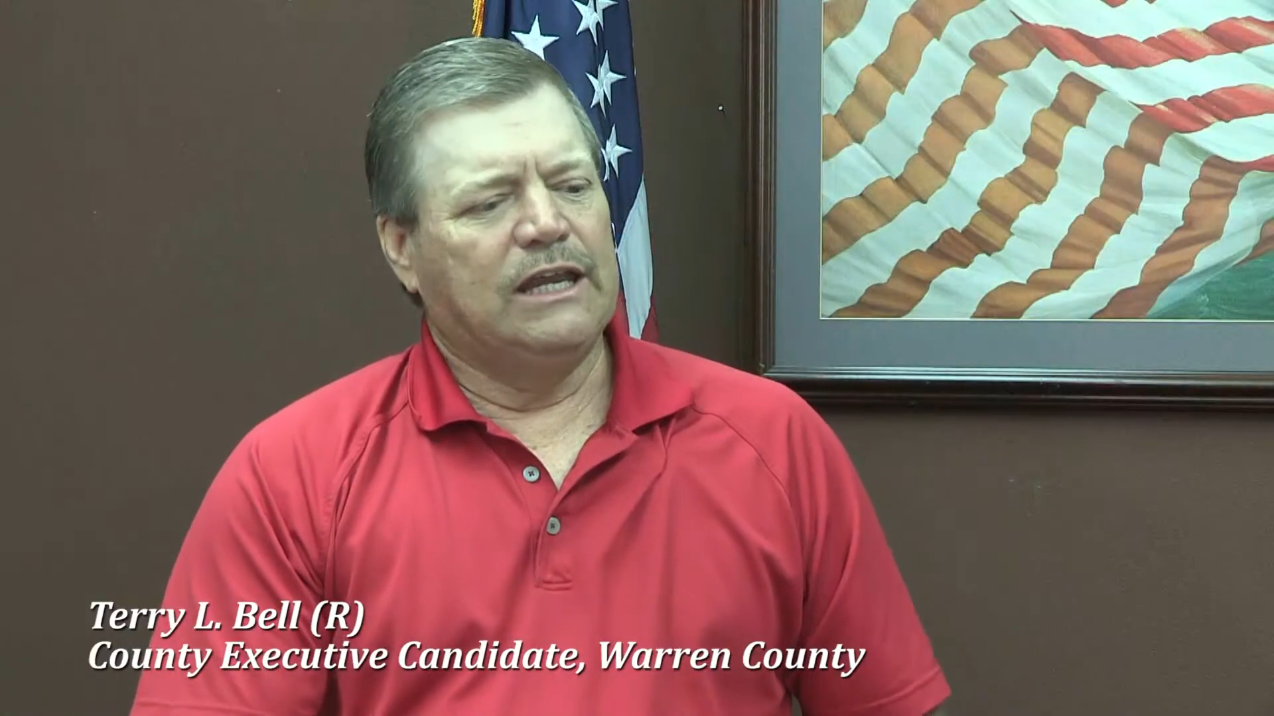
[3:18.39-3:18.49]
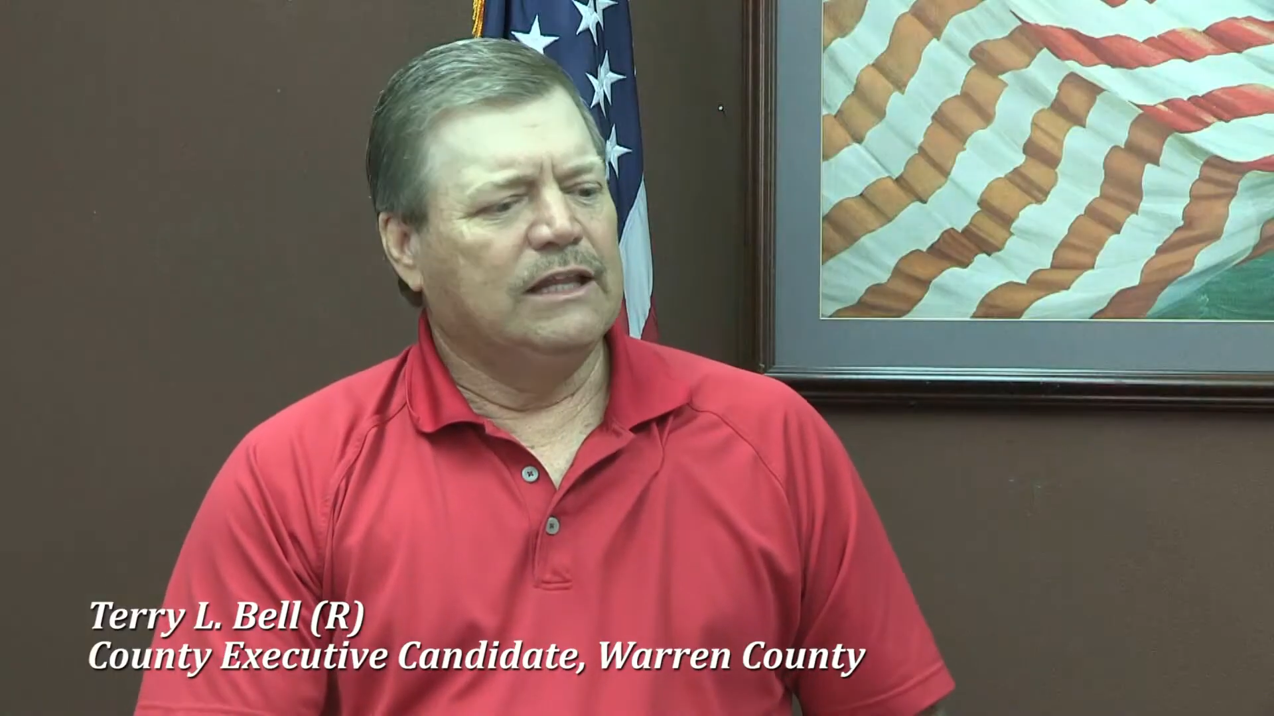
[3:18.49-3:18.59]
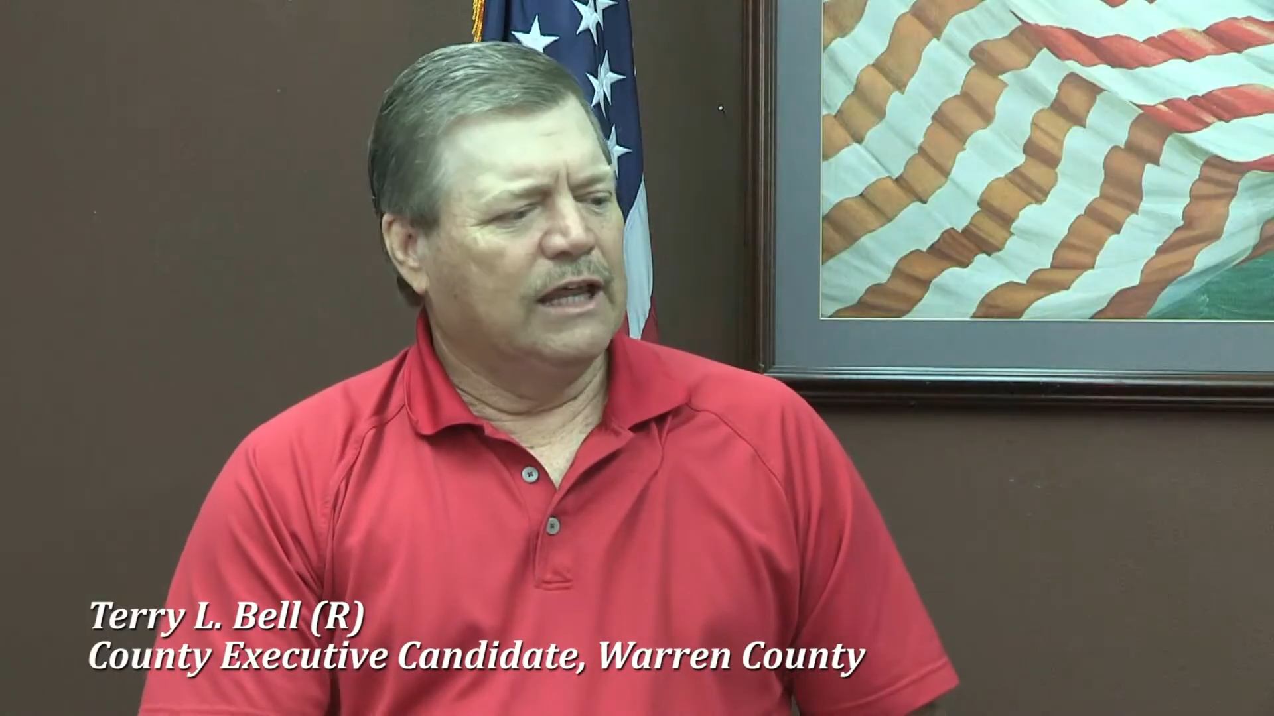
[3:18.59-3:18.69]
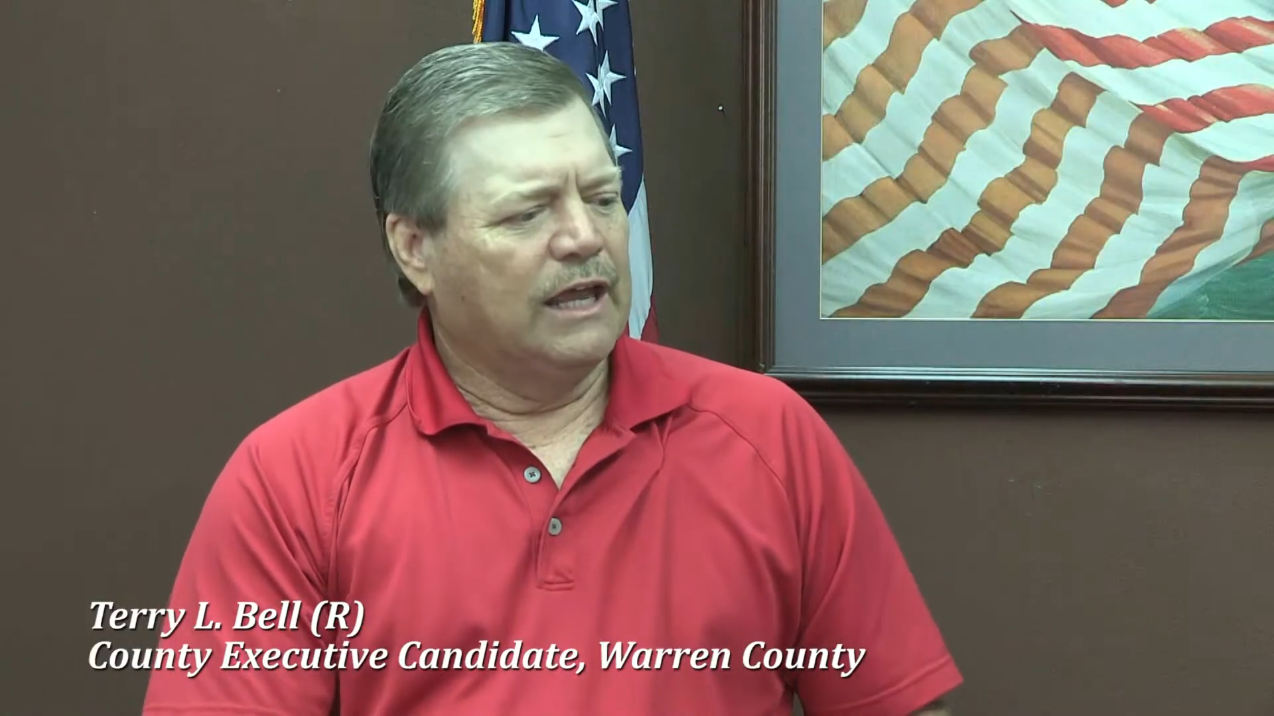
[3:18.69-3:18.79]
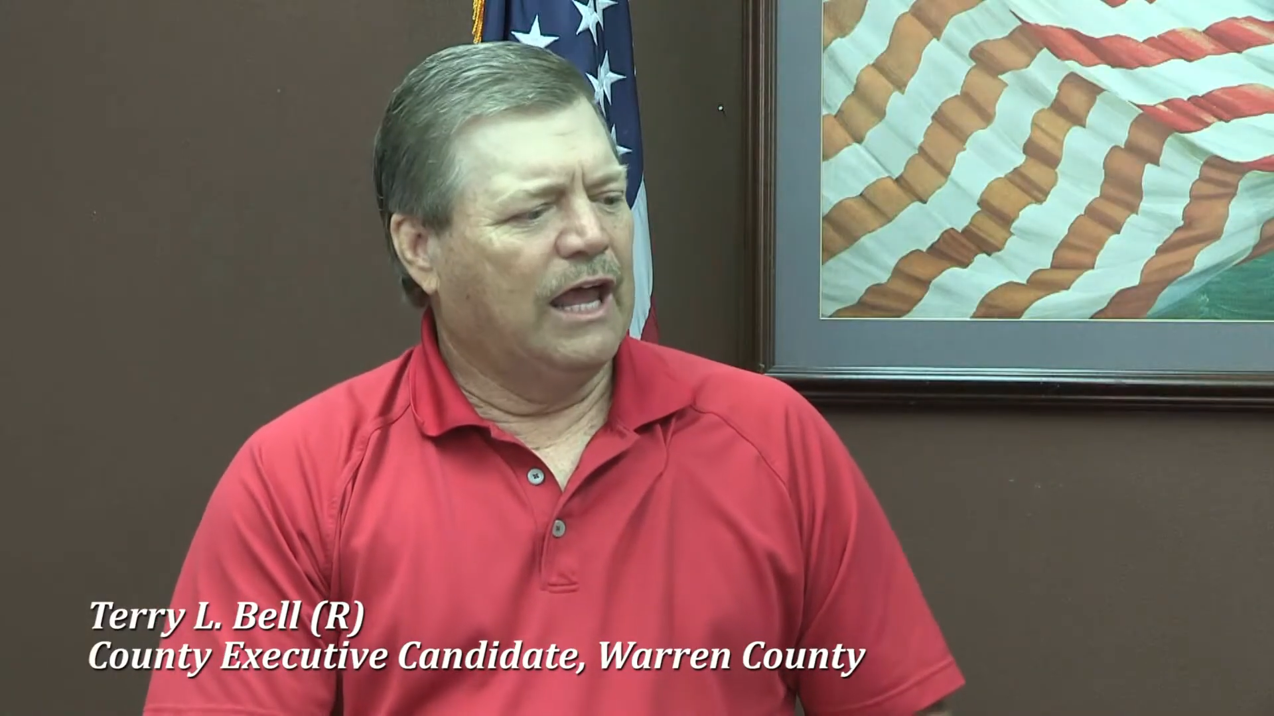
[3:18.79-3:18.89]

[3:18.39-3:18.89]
anything